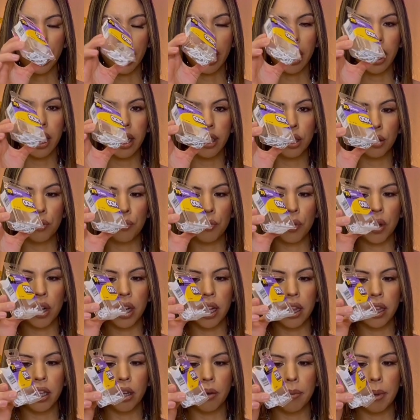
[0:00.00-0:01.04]
hooks were a
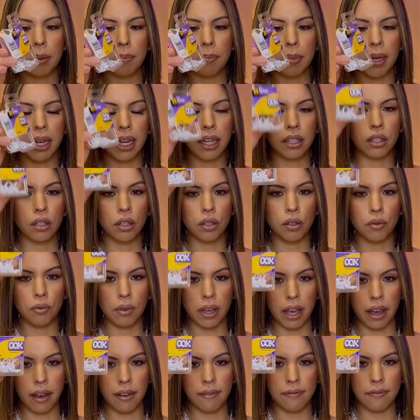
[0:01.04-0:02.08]
little bit big, so you
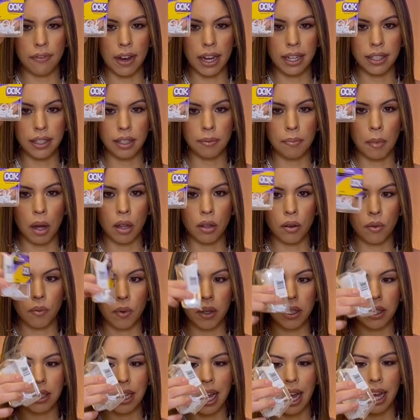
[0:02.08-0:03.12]
can find smaller
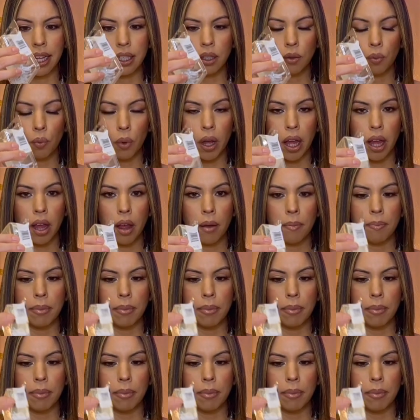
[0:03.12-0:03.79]
ones as well,